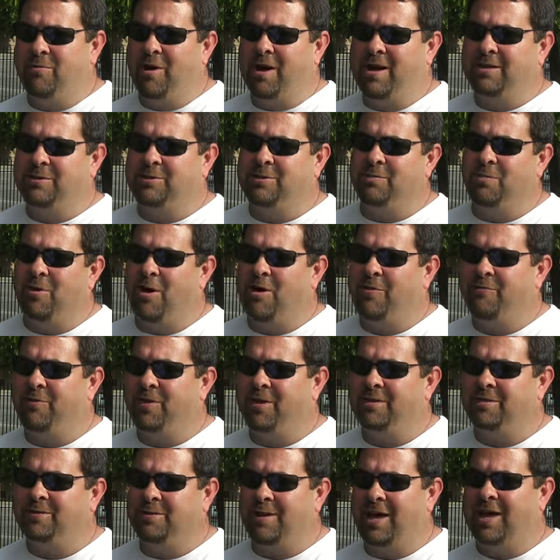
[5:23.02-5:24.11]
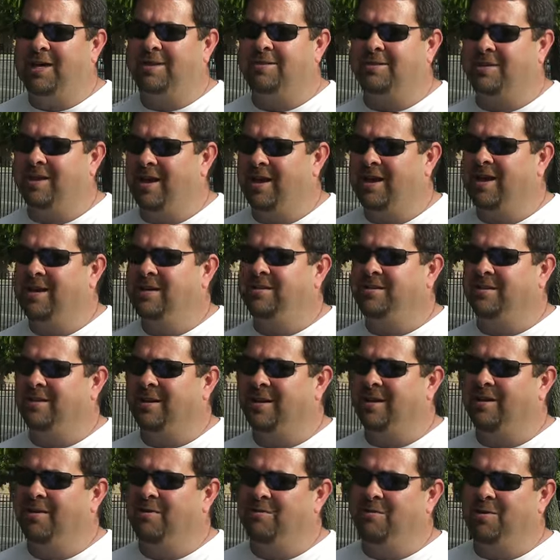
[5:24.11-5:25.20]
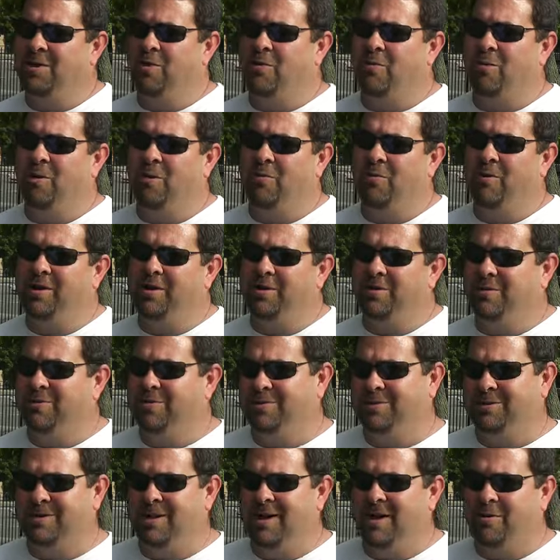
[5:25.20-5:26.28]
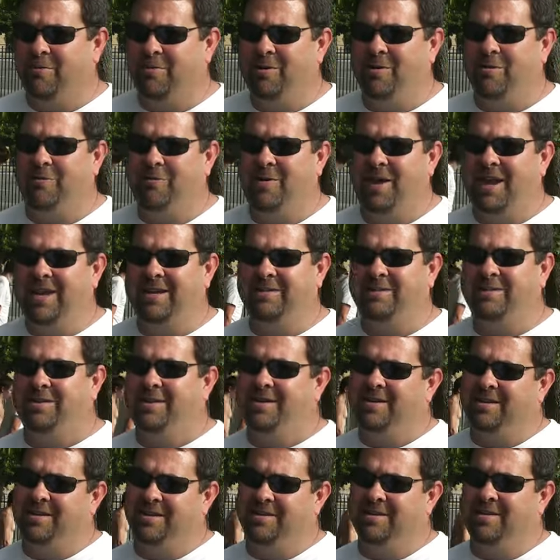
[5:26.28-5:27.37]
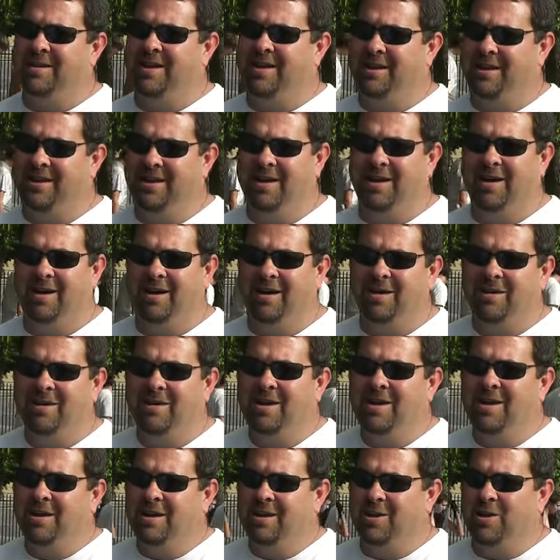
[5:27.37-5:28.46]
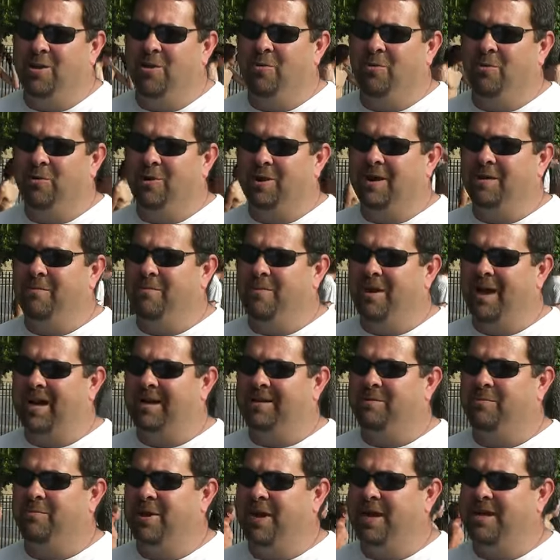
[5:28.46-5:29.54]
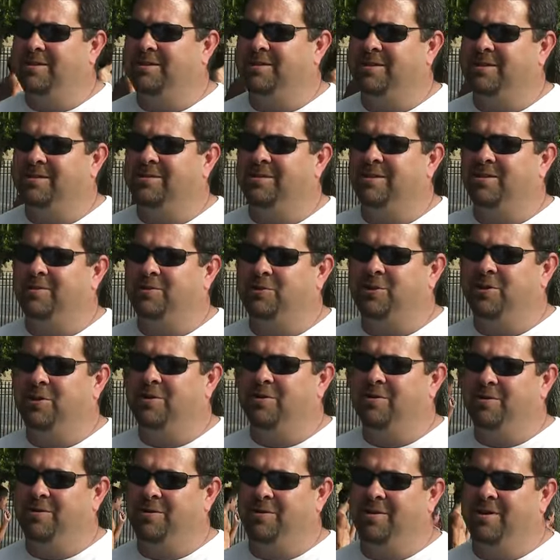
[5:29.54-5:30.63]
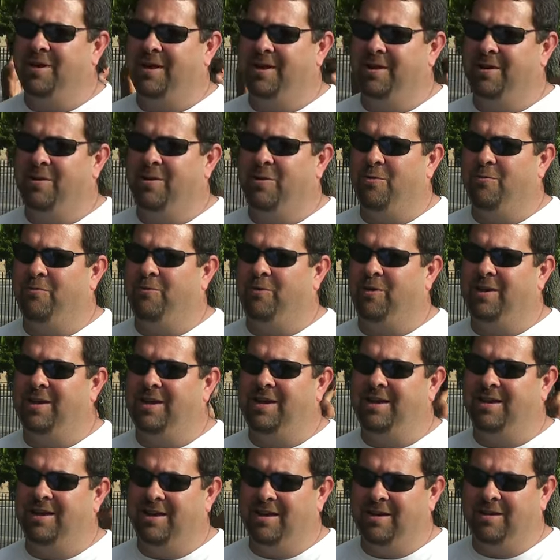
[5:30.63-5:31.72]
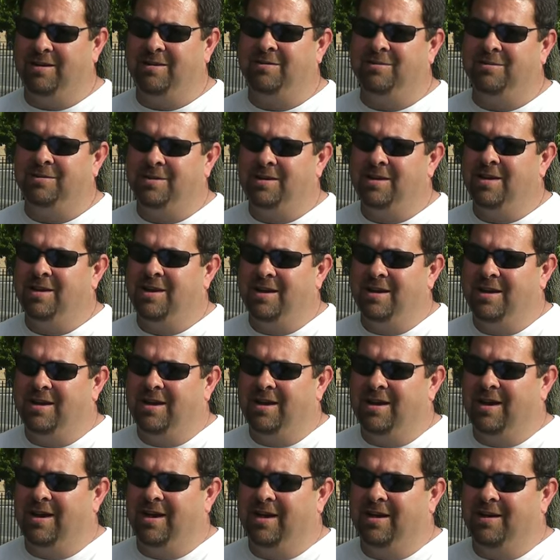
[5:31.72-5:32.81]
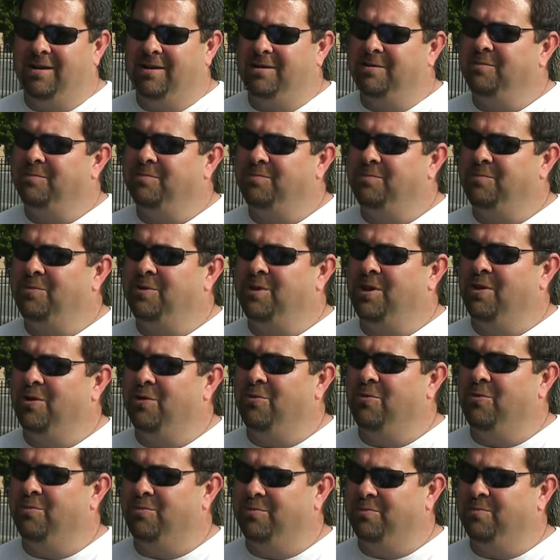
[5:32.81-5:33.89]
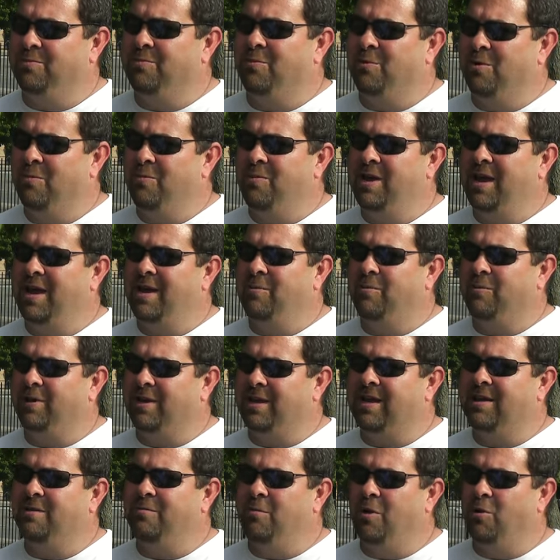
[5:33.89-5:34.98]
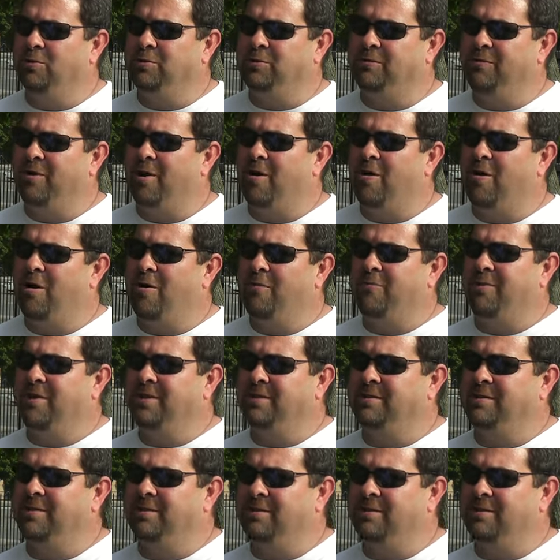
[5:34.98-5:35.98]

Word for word: ran some offense last night. Uh, you know, what we do is not real fancy, and, and uh, you know, we're getting back to basics this year, and, and hopefully. Uh, uh, you know, we'll be able to get most of our offense